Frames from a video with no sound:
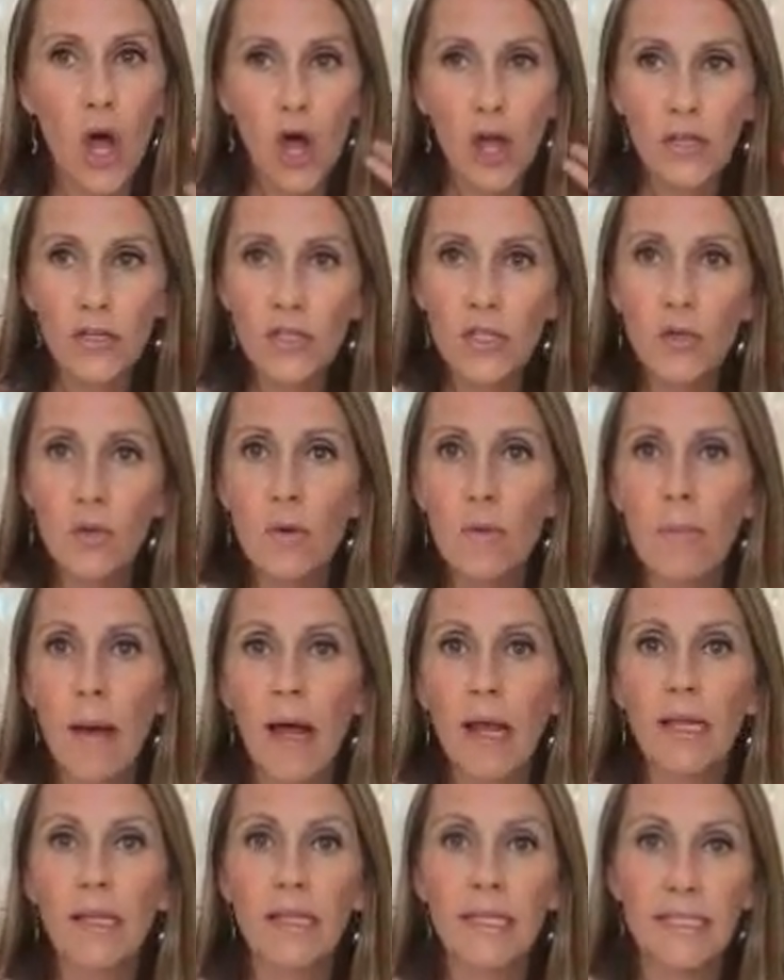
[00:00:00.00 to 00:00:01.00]
also
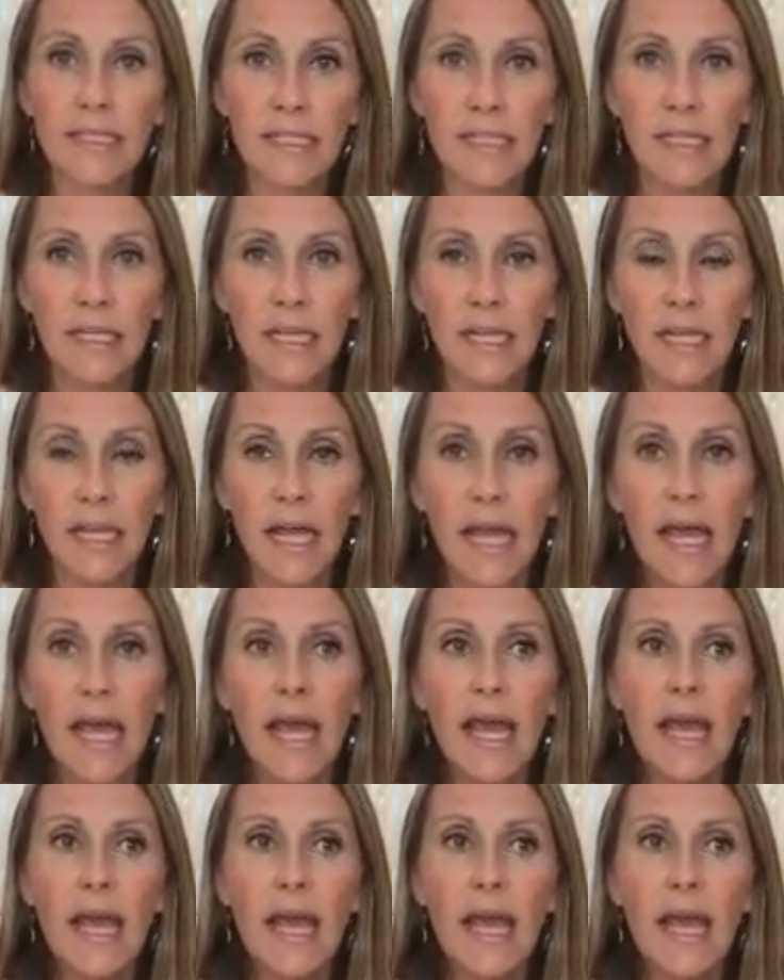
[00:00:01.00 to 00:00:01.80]
about listening.